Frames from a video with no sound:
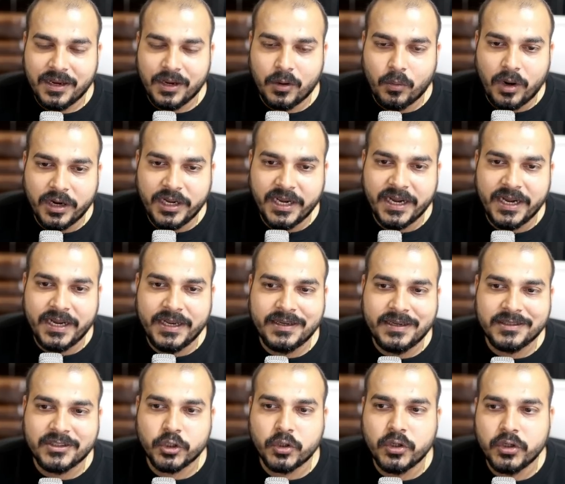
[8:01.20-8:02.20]
Now what
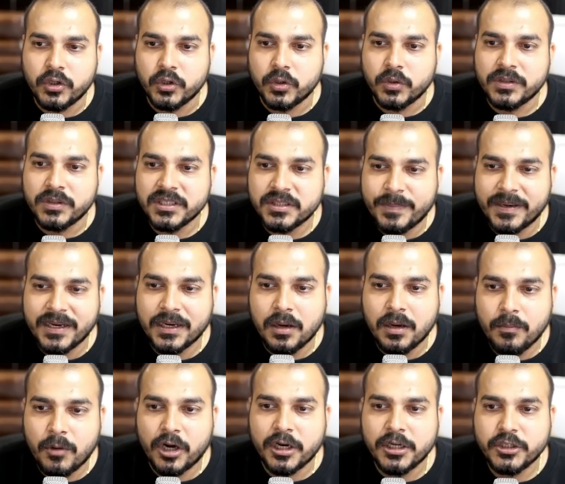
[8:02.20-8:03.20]
it should do, this
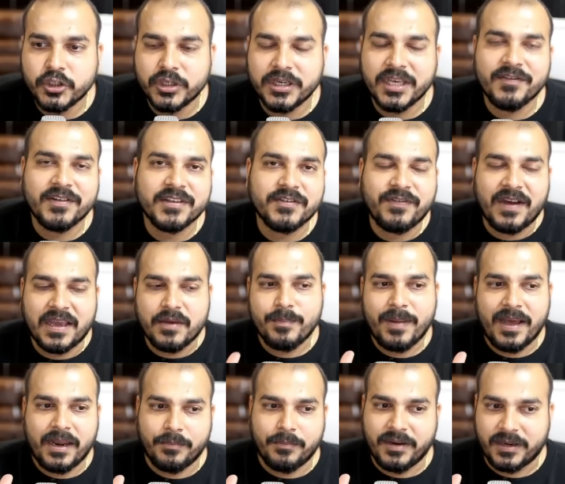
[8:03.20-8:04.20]
particular model should give us
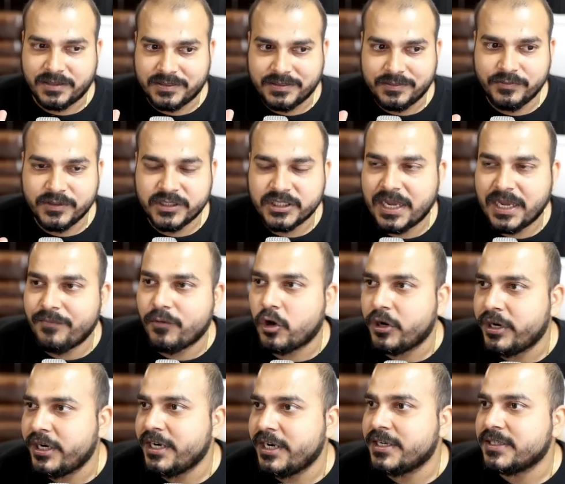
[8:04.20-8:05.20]
five parameters, which I have
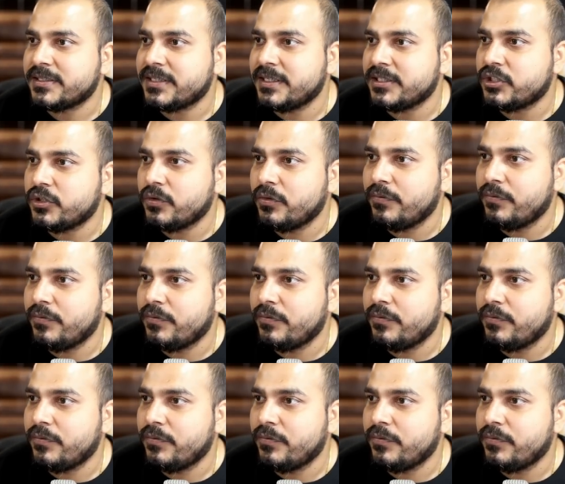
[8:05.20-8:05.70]
already discussed